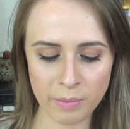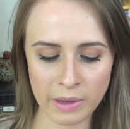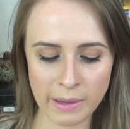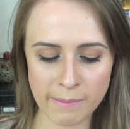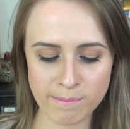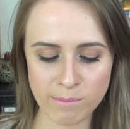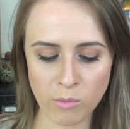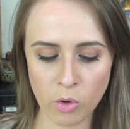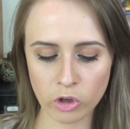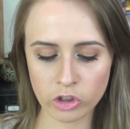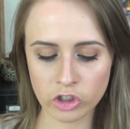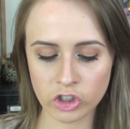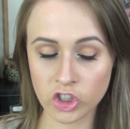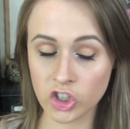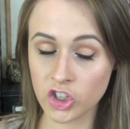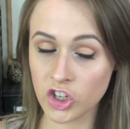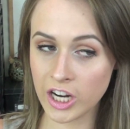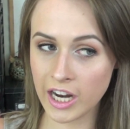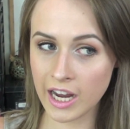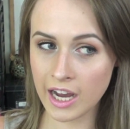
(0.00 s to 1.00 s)
bit more
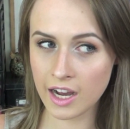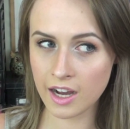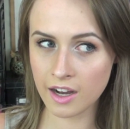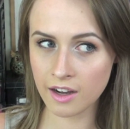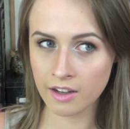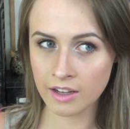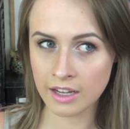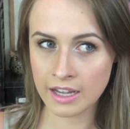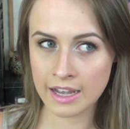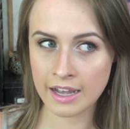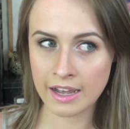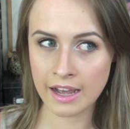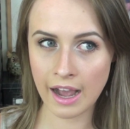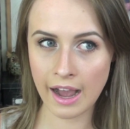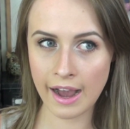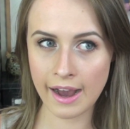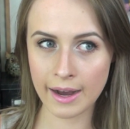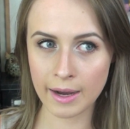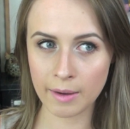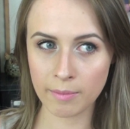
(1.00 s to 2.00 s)
sheer
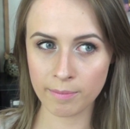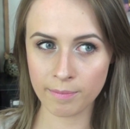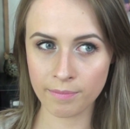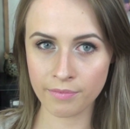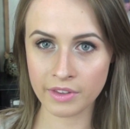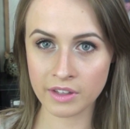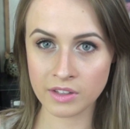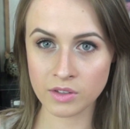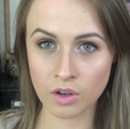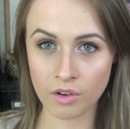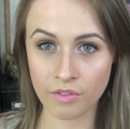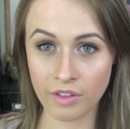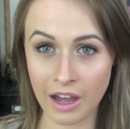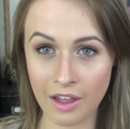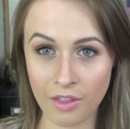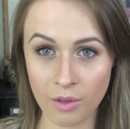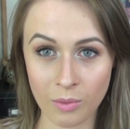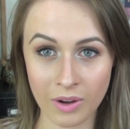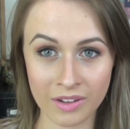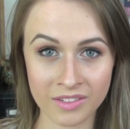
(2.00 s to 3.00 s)
than sort of the
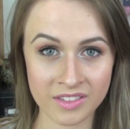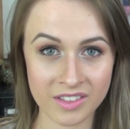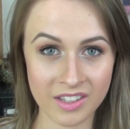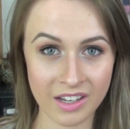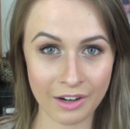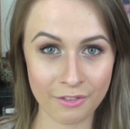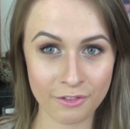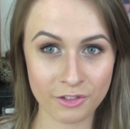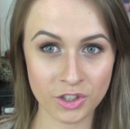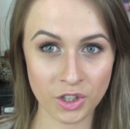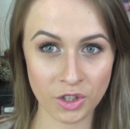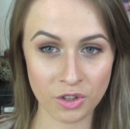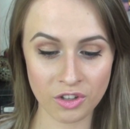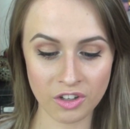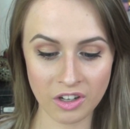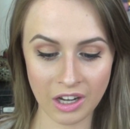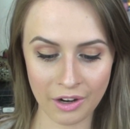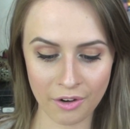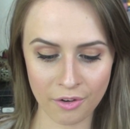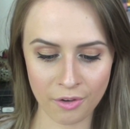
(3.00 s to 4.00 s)
other ones that I've shown
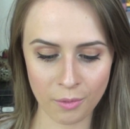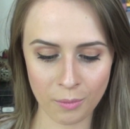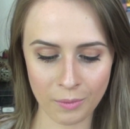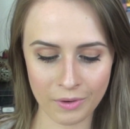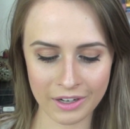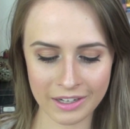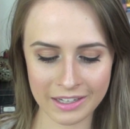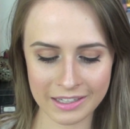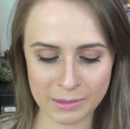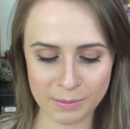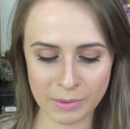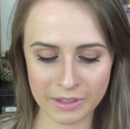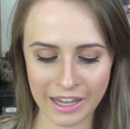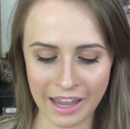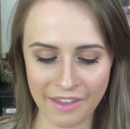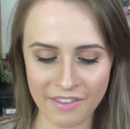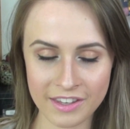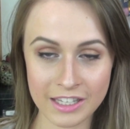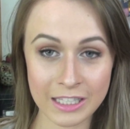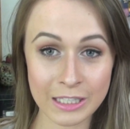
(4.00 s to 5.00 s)
you. I don't know what it is, but
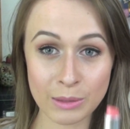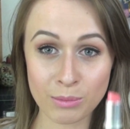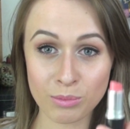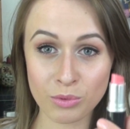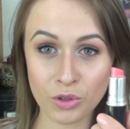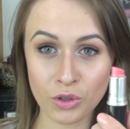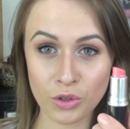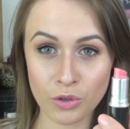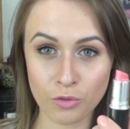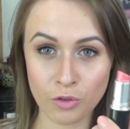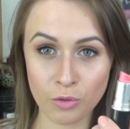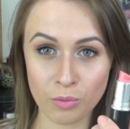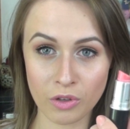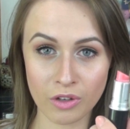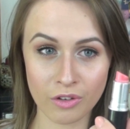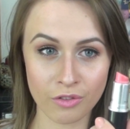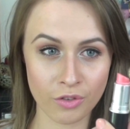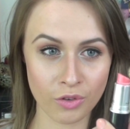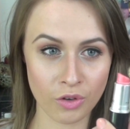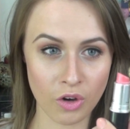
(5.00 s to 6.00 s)
yeah, this is a beautiful,
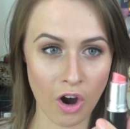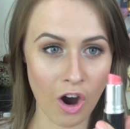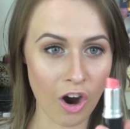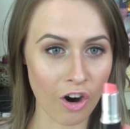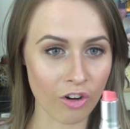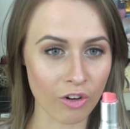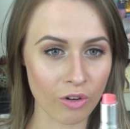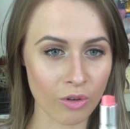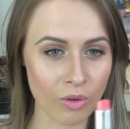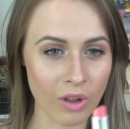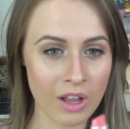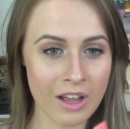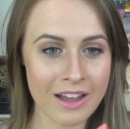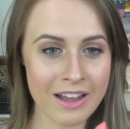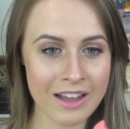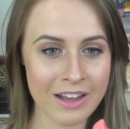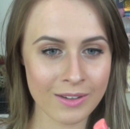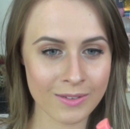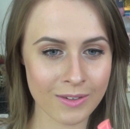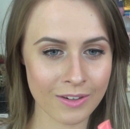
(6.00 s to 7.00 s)
beautiful coral.
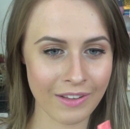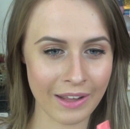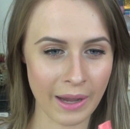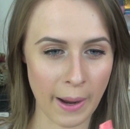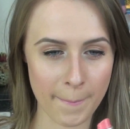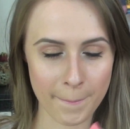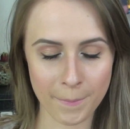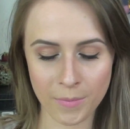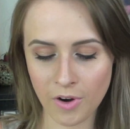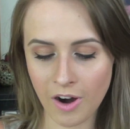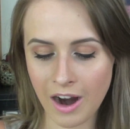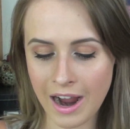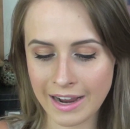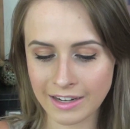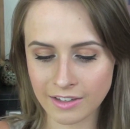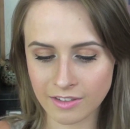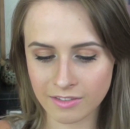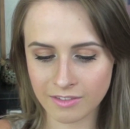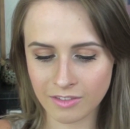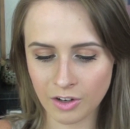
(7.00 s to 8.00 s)
Sort of like a bright,
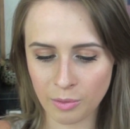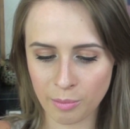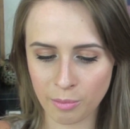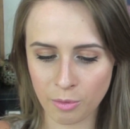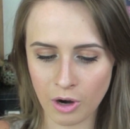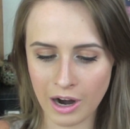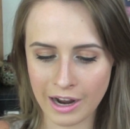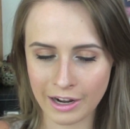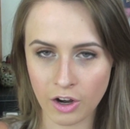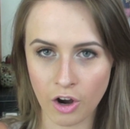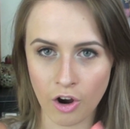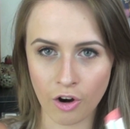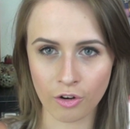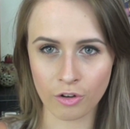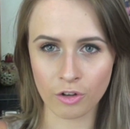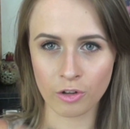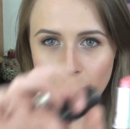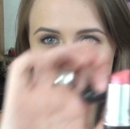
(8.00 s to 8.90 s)
not a bright coral,